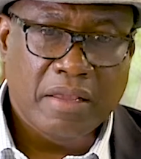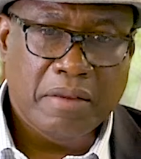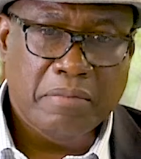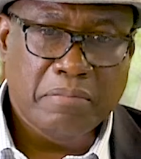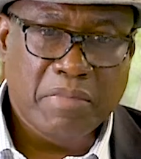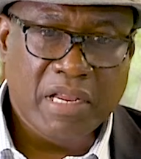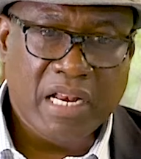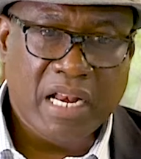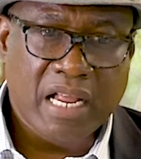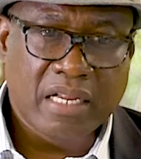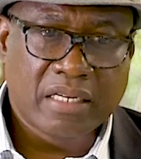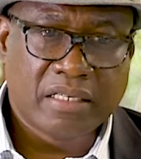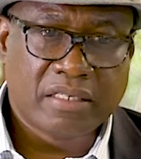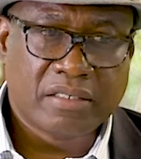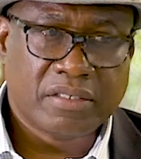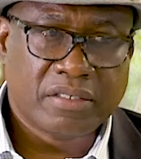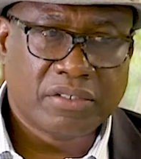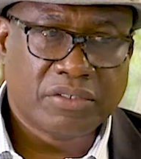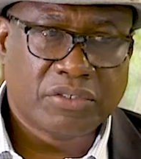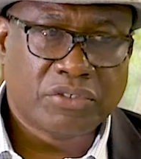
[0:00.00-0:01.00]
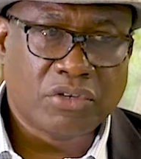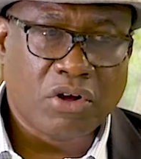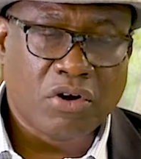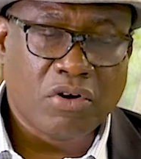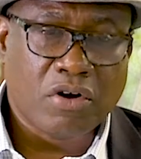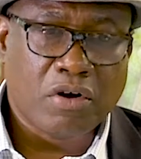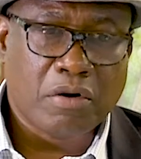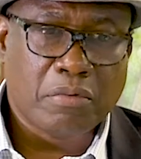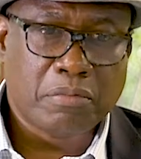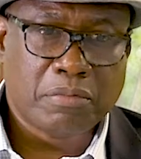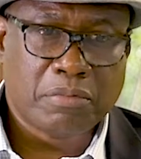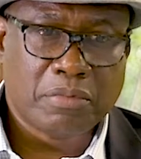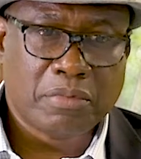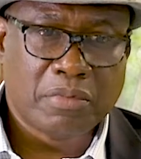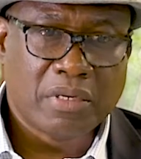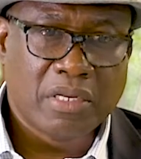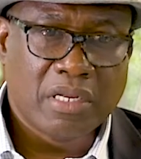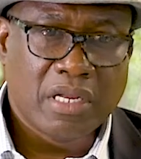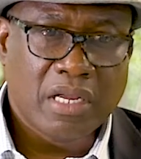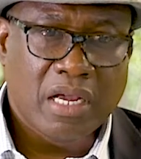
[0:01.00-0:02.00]
millet, sorghum,
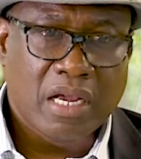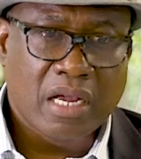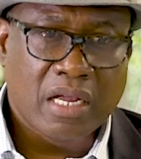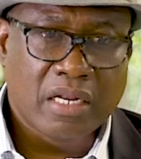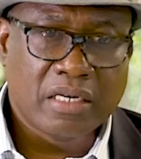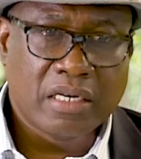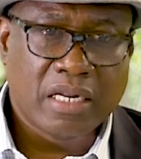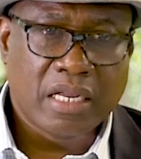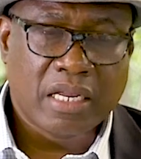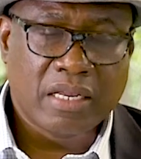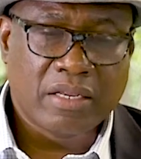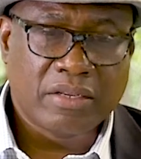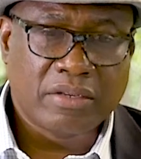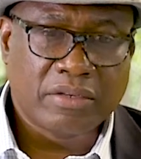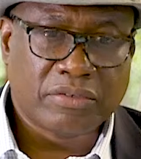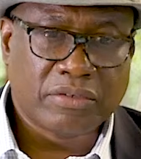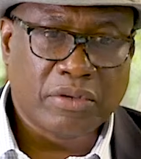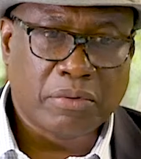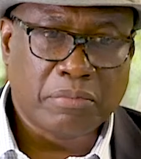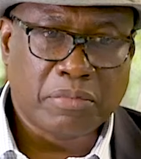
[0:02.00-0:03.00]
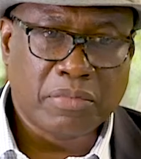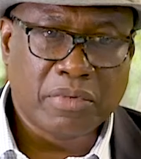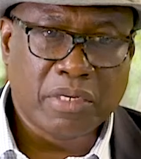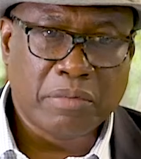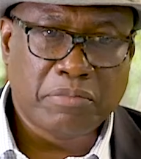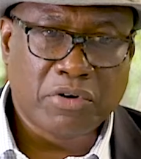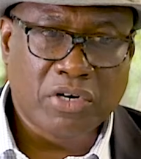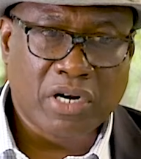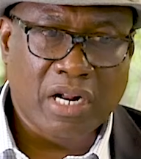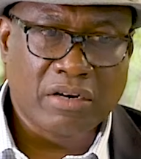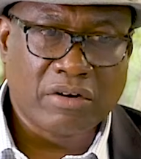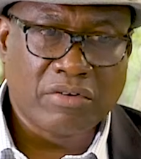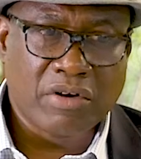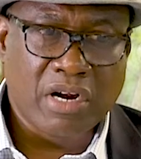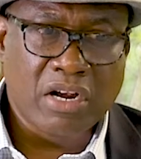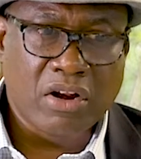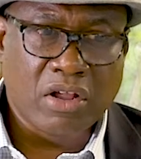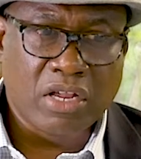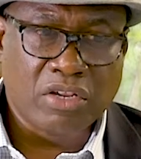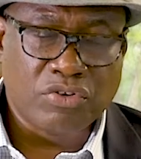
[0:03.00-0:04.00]
and some important
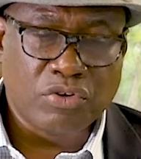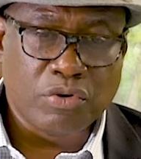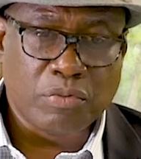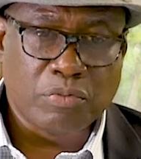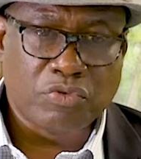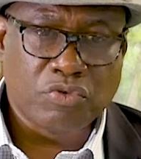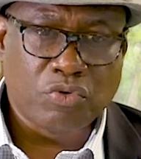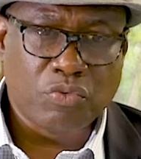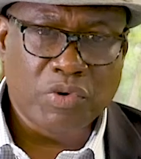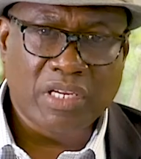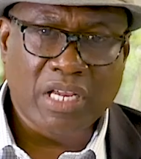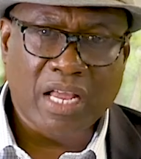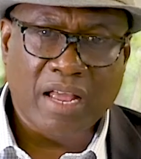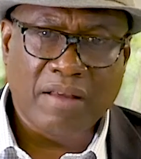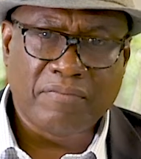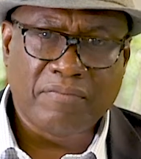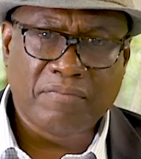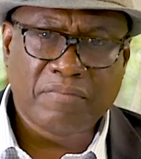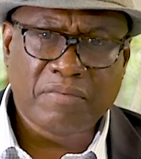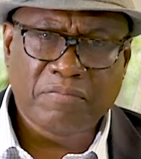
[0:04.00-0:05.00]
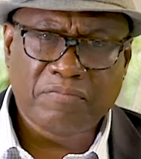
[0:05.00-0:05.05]
grain legumes, which are